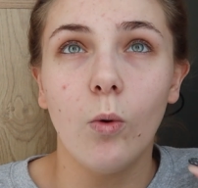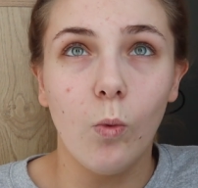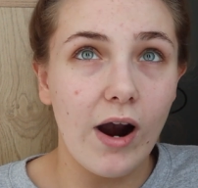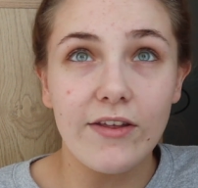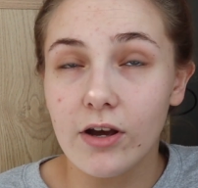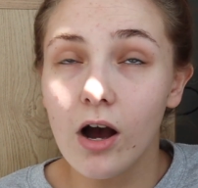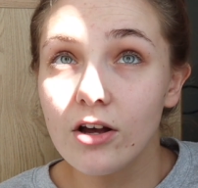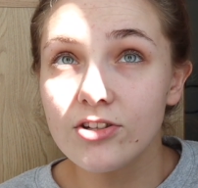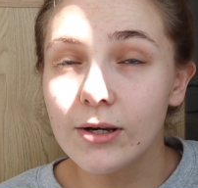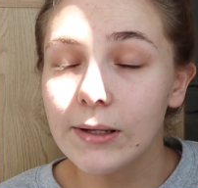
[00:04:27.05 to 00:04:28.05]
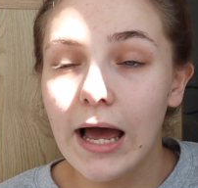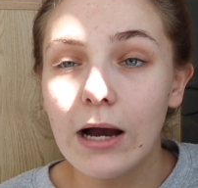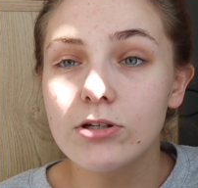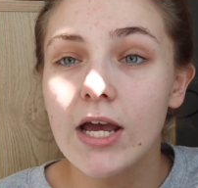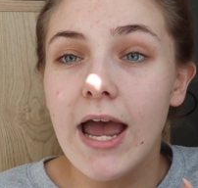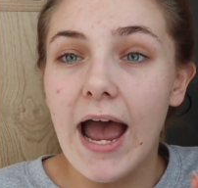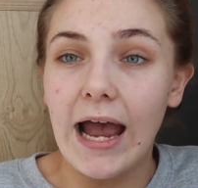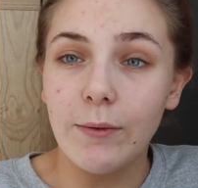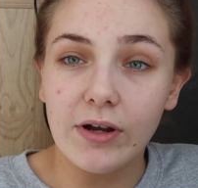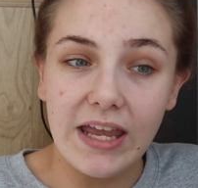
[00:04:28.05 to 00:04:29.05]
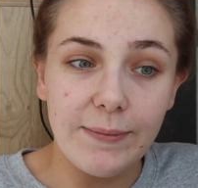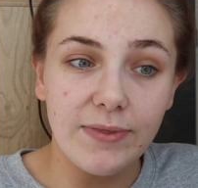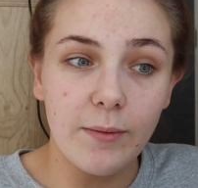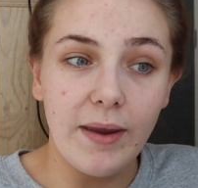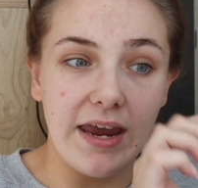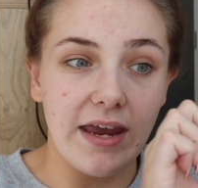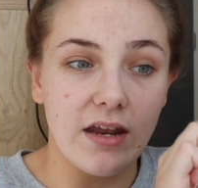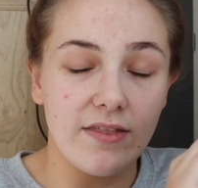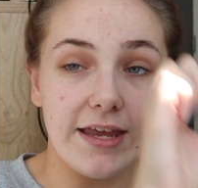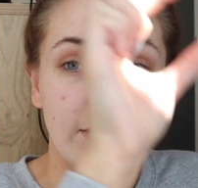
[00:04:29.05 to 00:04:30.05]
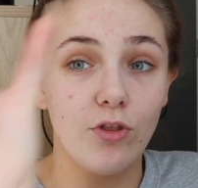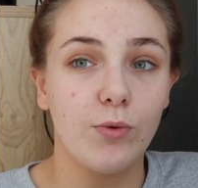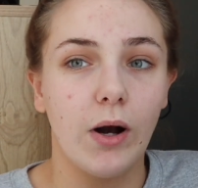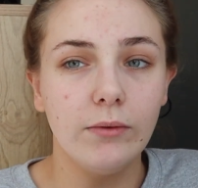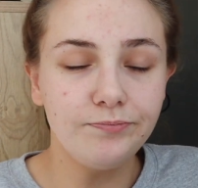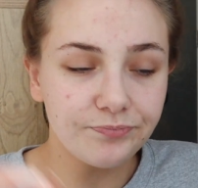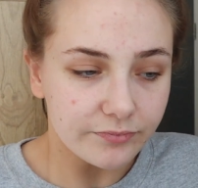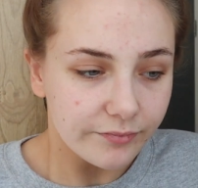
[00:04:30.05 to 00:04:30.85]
why the car's so loud, I will keep them in the other one.